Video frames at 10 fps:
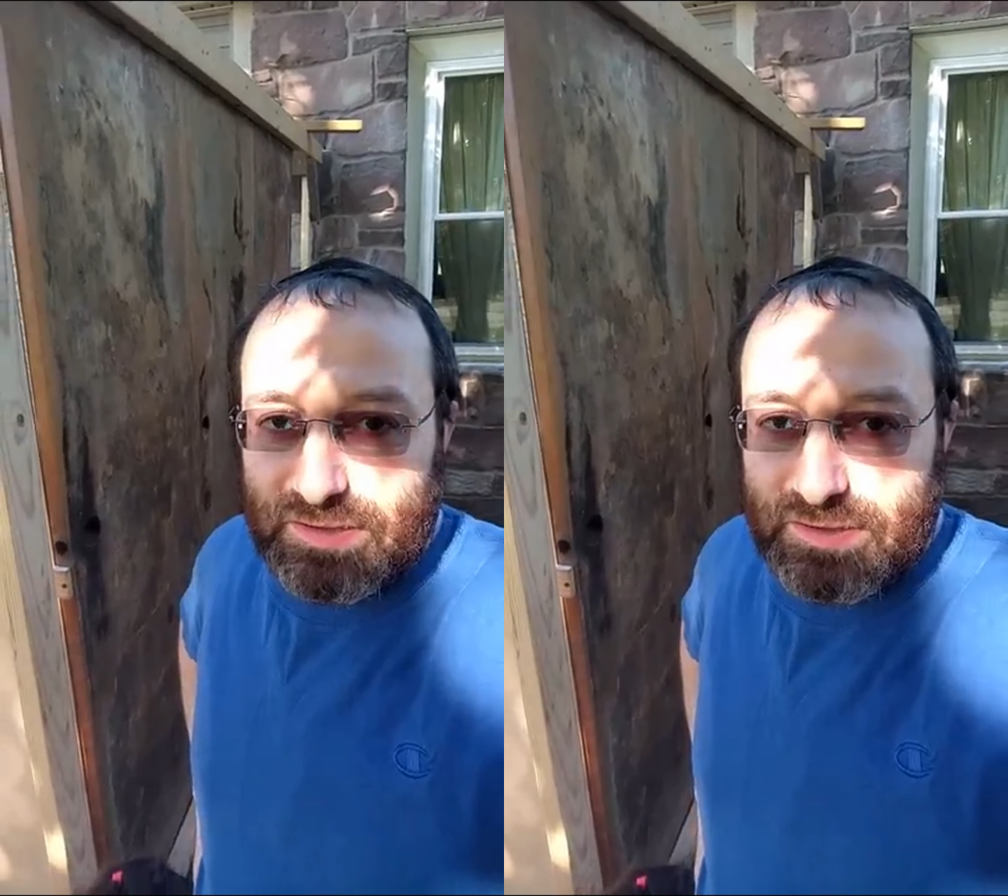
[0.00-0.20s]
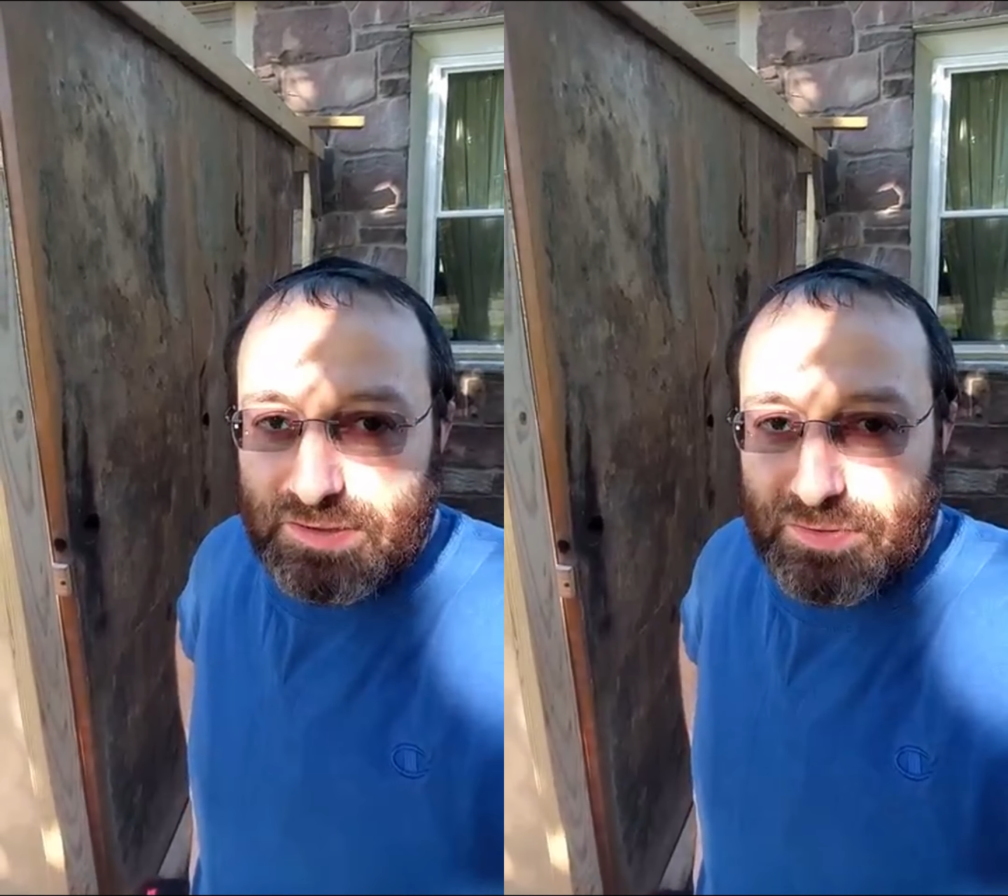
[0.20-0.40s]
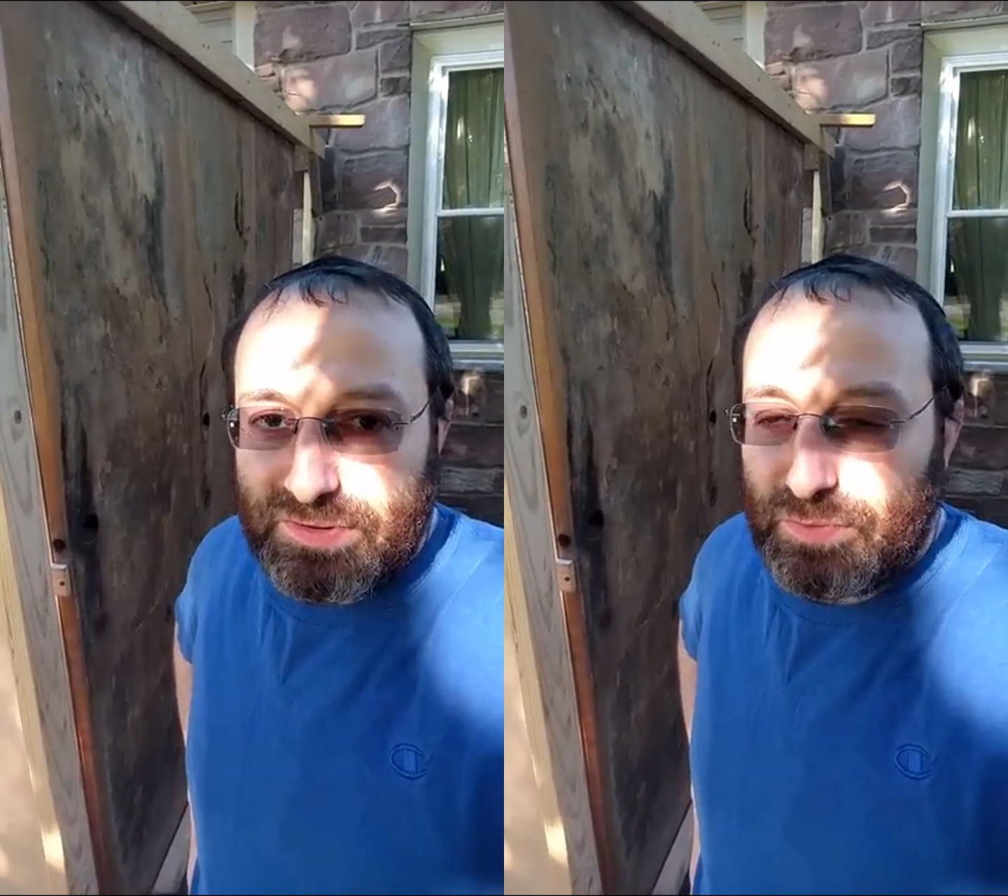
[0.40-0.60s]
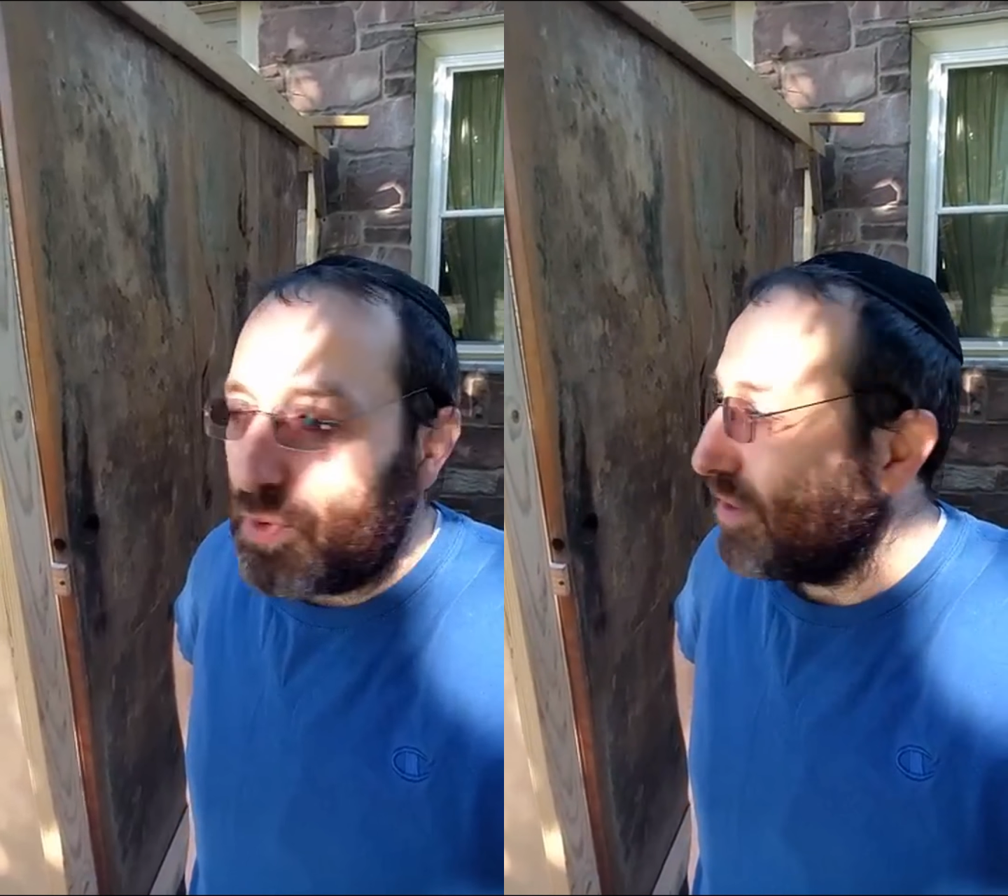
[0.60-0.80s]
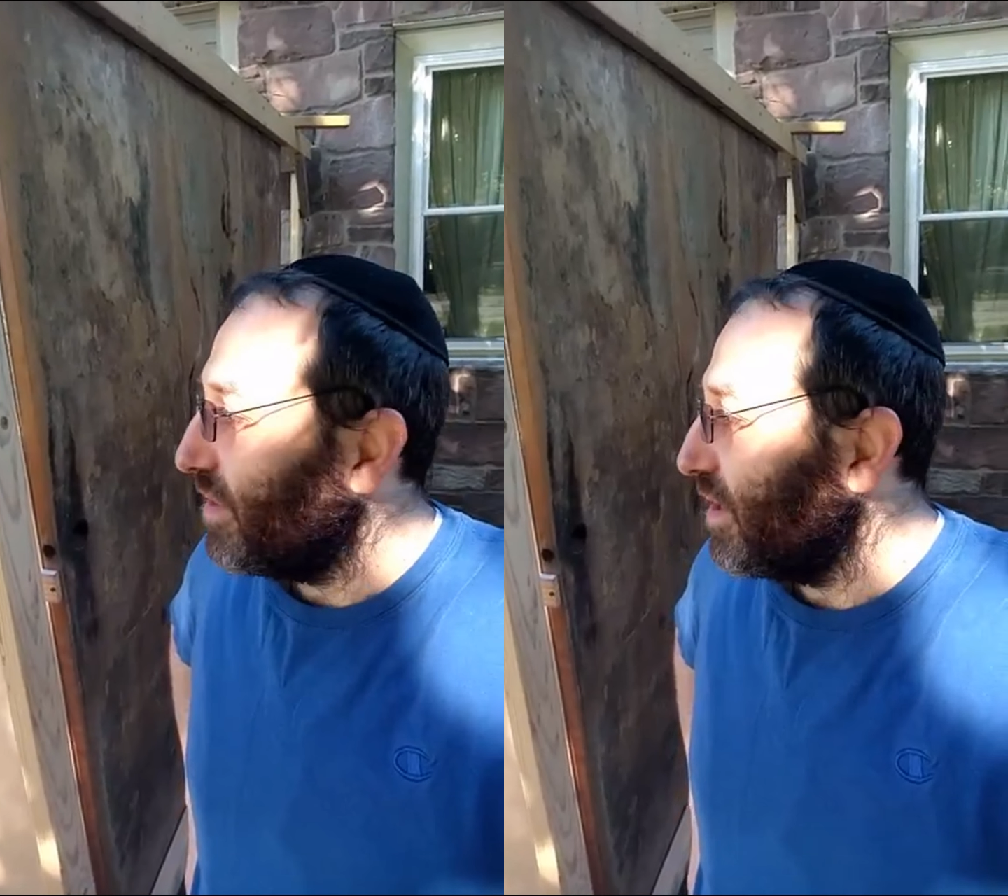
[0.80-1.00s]
And
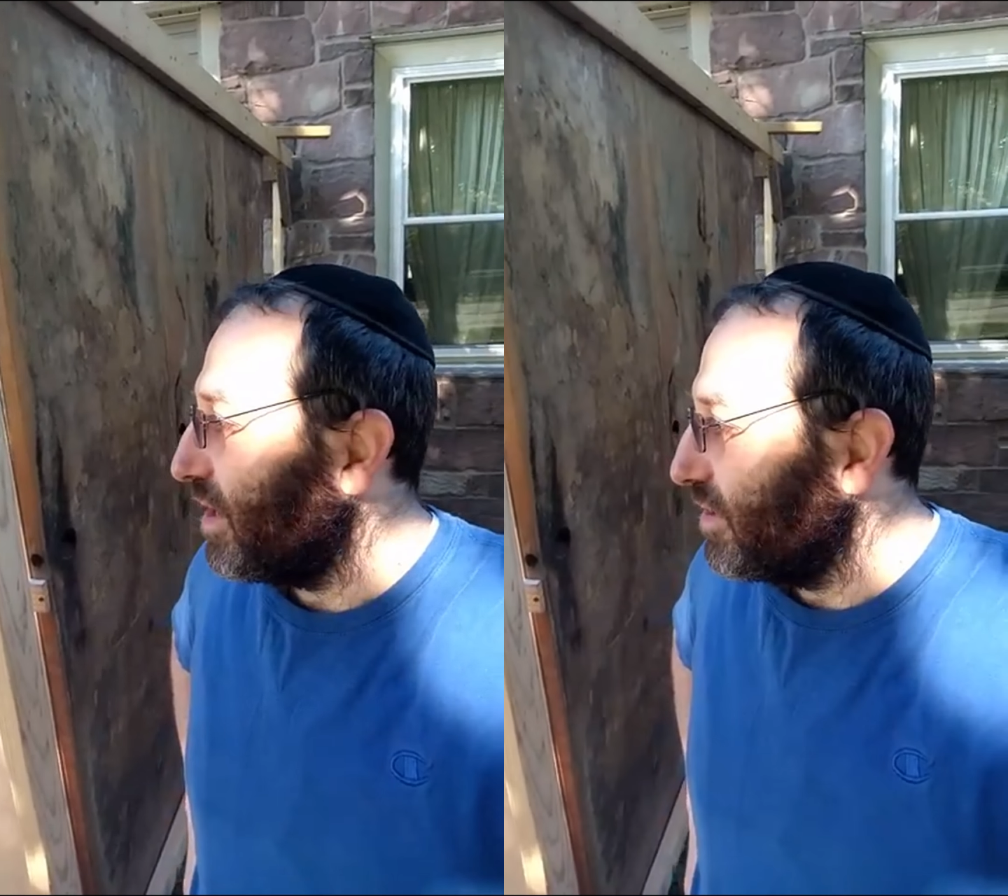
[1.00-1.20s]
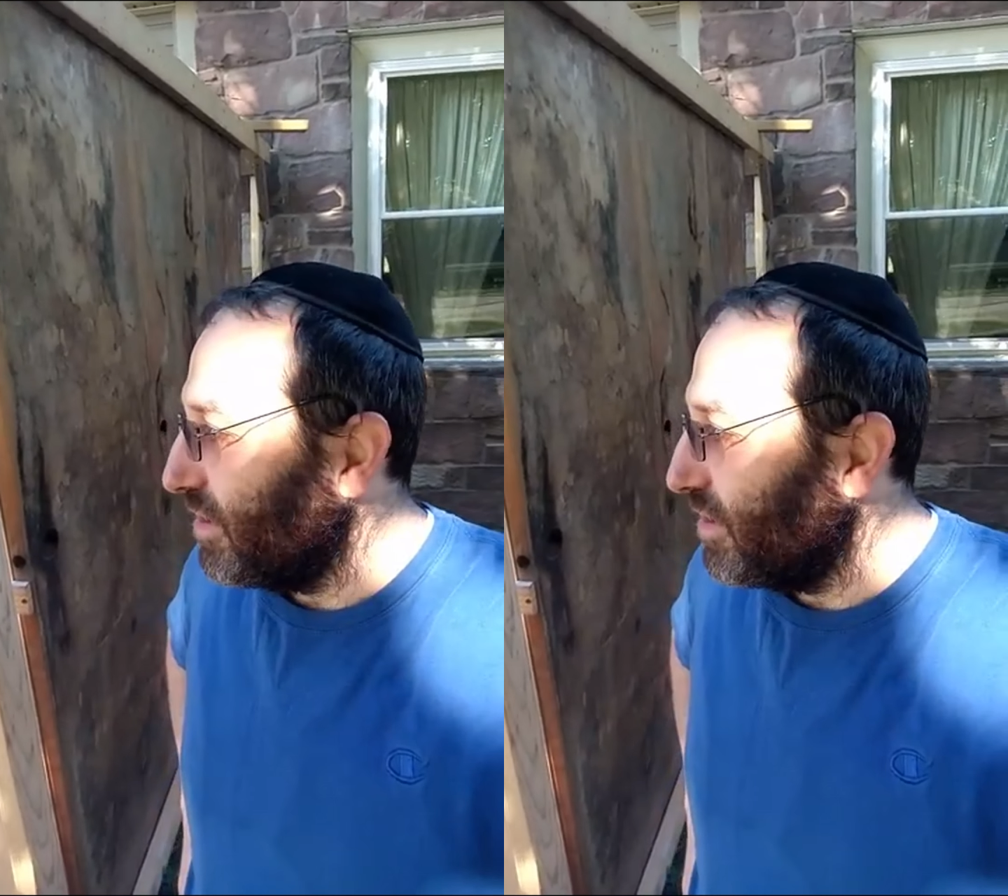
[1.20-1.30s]
one thing I